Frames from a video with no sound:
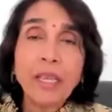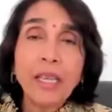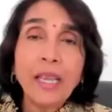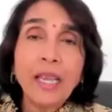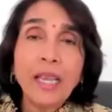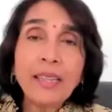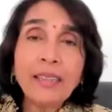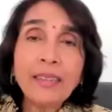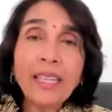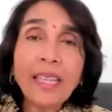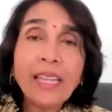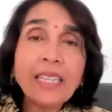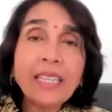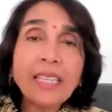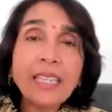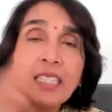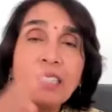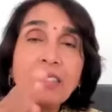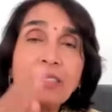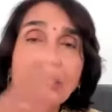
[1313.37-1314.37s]
and
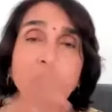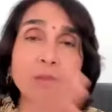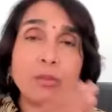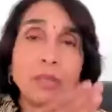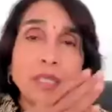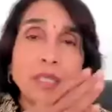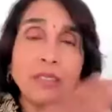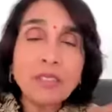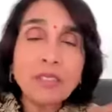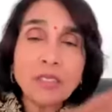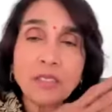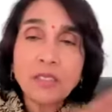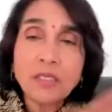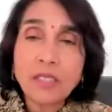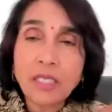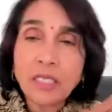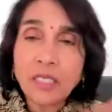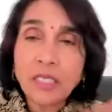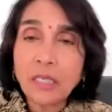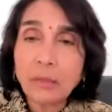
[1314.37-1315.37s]
then give it reasons
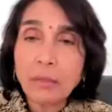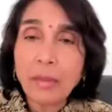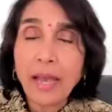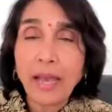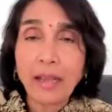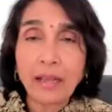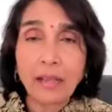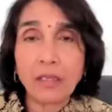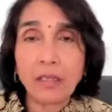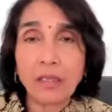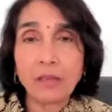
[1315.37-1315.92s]
in the back.